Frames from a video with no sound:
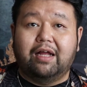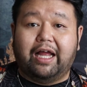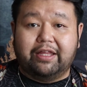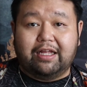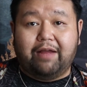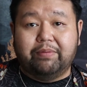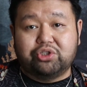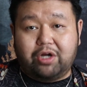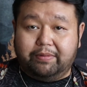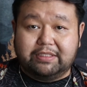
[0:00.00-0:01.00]
I think I've been
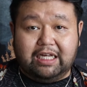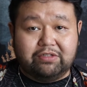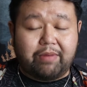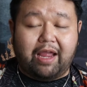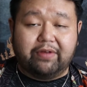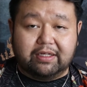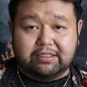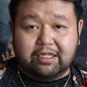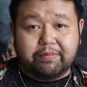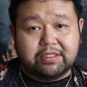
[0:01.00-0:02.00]
traumatized from having
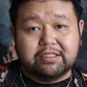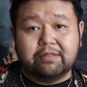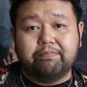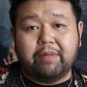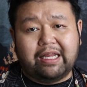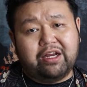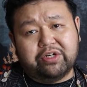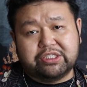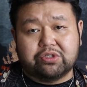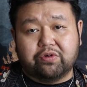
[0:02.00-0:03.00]
astigmatism and
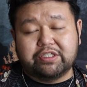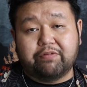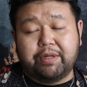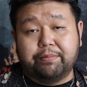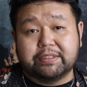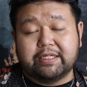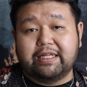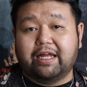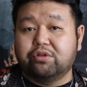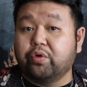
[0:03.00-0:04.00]
hearing stories of people saying
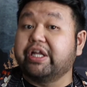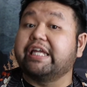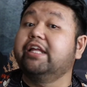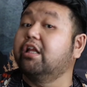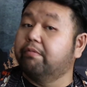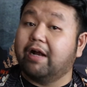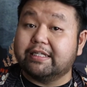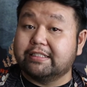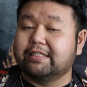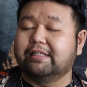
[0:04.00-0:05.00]
that during the healing
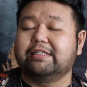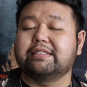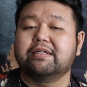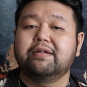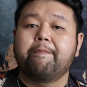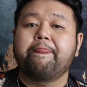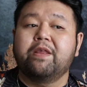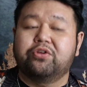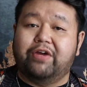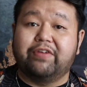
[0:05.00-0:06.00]
process, at least,
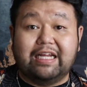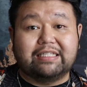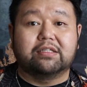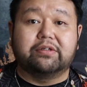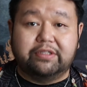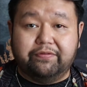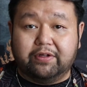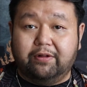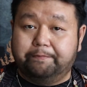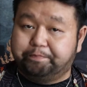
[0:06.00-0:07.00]
driving at night's a little
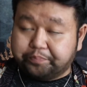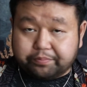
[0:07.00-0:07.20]
difficult.